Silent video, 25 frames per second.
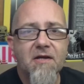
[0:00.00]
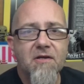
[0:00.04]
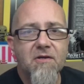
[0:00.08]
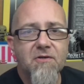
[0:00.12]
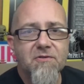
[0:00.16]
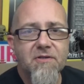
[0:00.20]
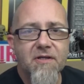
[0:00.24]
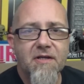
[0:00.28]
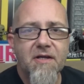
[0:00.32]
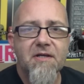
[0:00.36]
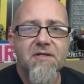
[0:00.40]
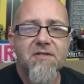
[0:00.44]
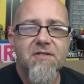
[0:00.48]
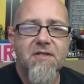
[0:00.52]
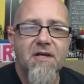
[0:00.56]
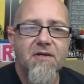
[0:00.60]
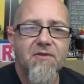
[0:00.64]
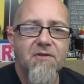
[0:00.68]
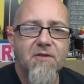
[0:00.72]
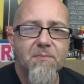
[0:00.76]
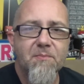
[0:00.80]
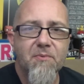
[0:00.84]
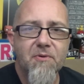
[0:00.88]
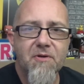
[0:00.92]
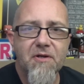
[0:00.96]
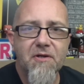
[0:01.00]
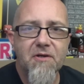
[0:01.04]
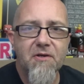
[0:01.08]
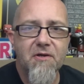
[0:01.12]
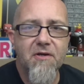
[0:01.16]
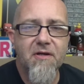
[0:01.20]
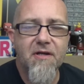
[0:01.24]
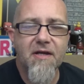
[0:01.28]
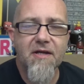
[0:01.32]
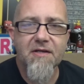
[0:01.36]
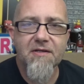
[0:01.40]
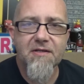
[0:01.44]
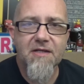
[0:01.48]
Because, like I said, they're pretty
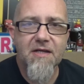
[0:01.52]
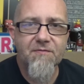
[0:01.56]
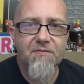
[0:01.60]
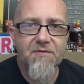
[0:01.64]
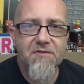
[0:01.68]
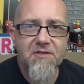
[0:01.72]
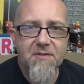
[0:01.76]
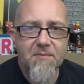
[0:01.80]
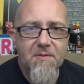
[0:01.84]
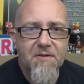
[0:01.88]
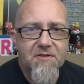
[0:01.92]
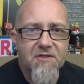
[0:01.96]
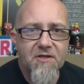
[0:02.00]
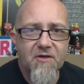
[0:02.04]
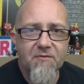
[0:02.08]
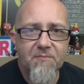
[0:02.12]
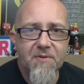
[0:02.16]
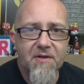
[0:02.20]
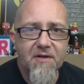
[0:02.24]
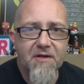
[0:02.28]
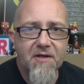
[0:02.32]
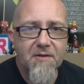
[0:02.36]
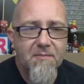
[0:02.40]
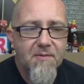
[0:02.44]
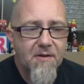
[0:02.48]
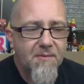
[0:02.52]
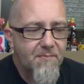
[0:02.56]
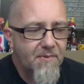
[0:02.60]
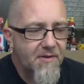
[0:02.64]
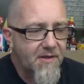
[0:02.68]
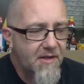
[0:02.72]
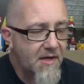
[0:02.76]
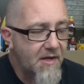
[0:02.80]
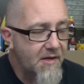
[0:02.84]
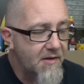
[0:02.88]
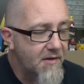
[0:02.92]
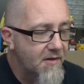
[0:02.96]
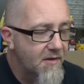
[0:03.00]
good. I could definitely see myself picking them up
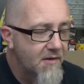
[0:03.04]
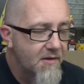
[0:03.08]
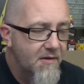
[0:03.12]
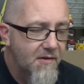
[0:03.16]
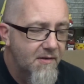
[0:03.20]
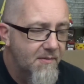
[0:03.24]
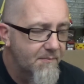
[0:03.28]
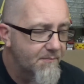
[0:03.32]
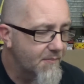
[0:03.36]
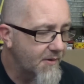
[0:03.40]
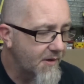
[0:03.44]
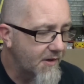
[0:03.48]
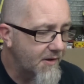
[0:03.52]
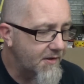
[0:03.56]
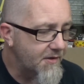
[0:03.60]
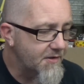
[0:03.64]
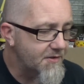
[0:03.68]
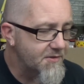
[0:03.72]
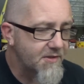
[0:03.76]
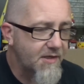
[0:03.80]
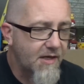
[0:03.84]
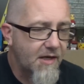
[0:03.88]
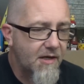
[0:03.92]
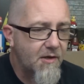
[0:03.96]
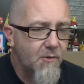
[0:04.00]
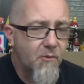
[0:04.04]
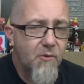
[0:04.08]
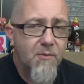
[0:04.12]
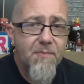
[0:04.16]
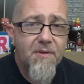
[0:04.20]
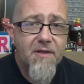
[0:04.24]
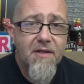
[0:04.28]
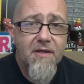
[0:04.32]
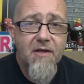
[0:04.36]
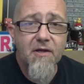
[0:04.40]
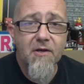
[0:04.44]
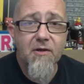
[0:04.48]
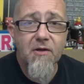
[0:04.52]
again, but it's not. It wouldn't be
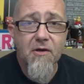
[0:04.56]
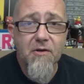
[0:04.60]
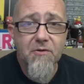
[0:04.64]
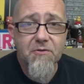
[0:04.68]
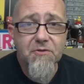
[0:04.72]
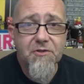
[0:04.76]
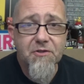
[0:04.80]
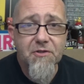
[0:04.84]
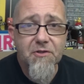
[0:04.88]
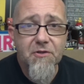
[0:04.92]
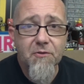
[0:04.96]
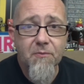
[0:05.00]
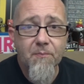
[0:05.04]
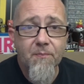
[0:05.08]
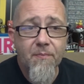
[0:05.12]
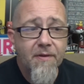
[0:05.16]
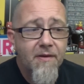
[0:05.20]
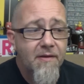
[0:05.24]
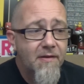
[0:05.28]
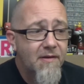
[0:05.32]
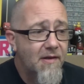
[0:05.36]
like a go-to.